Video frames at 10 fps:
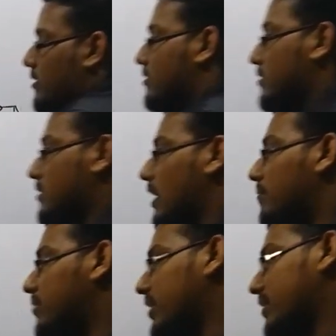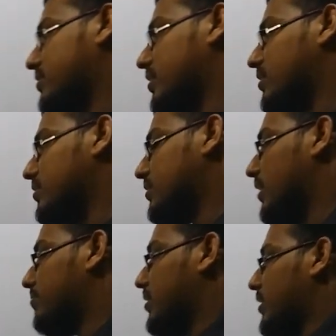same direction.
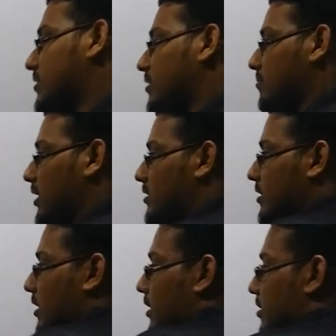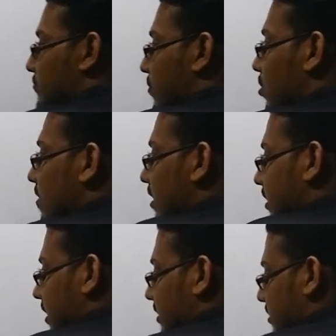Same direction means the forward
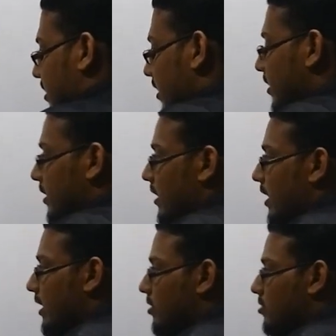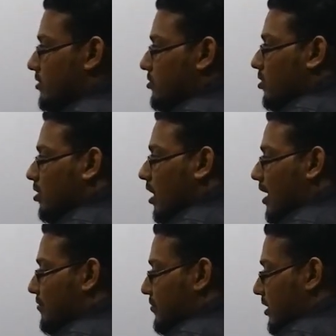direction. And also
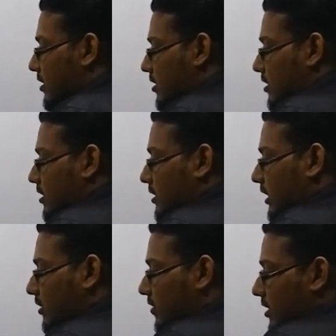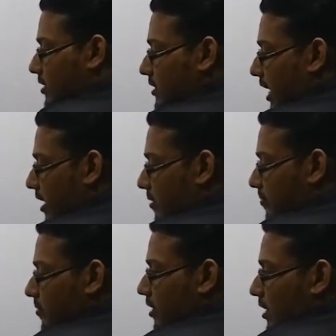after T1
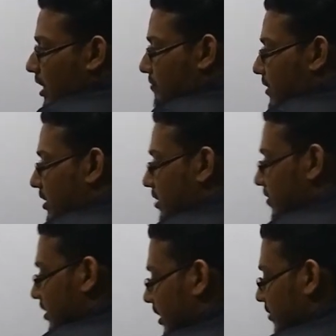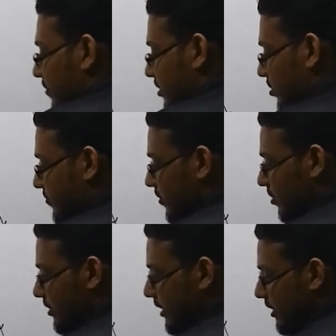time, first of
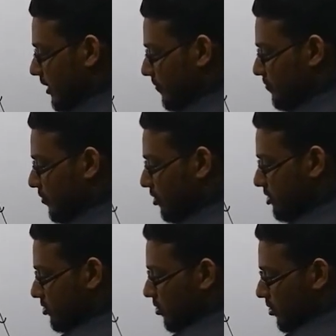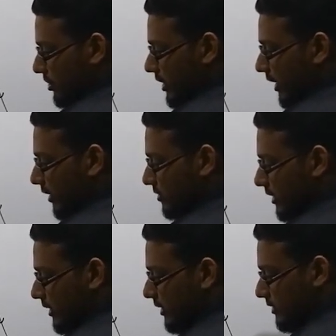all the force or the
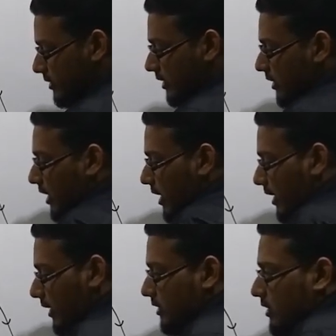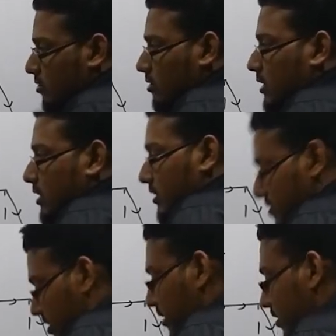acceleration acting on a
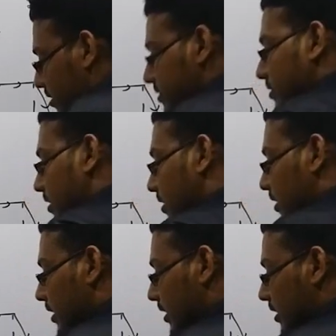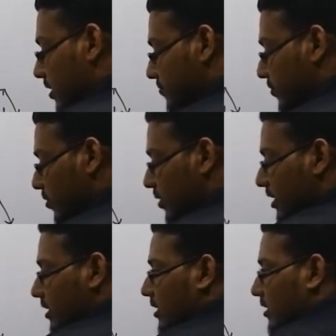track is forward